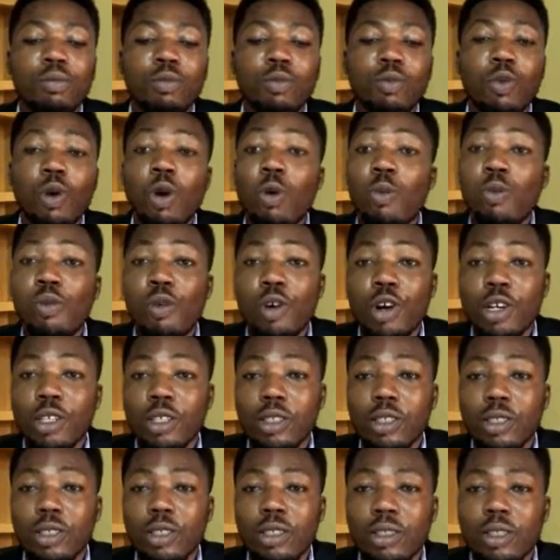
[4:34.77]

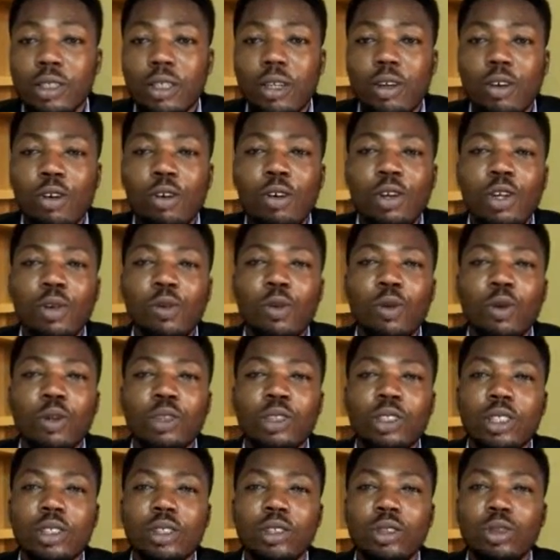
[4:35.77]
WordPress. All he
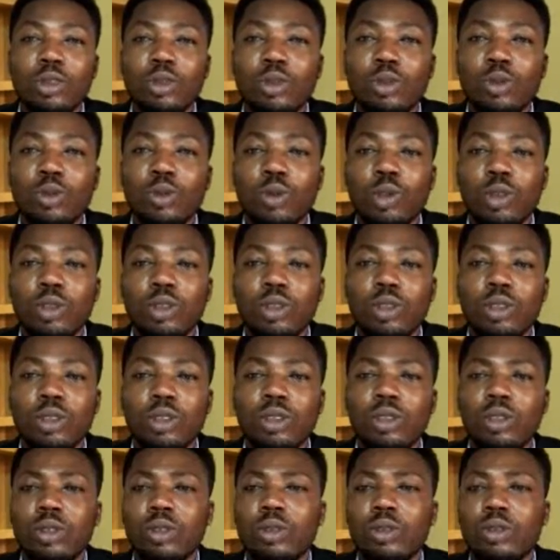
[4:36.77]
wanted to do
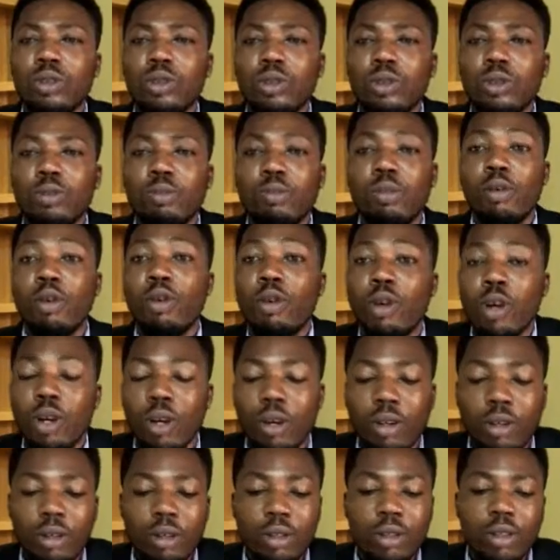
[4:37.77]
was to blog,
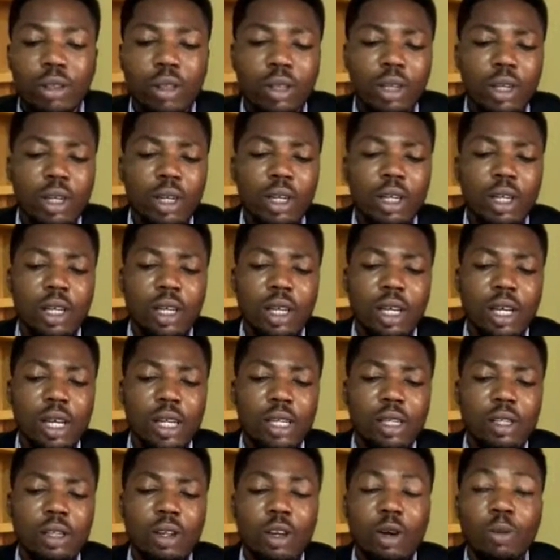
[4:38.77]

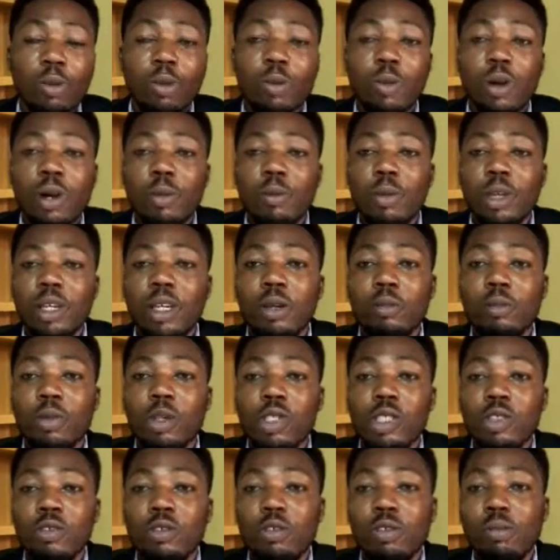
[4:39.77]
and a lot of people are making
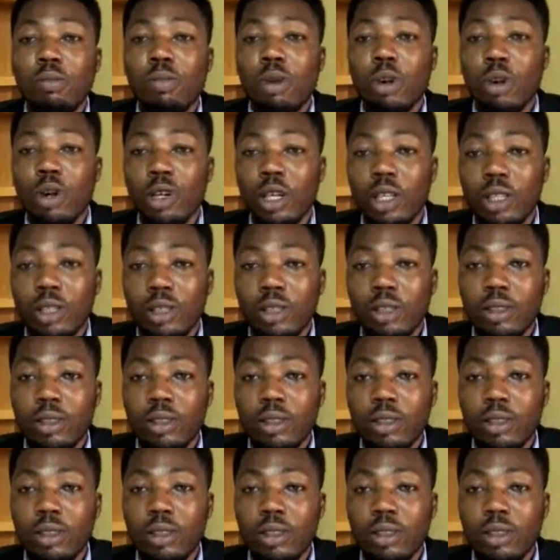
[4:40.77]
money from blogging.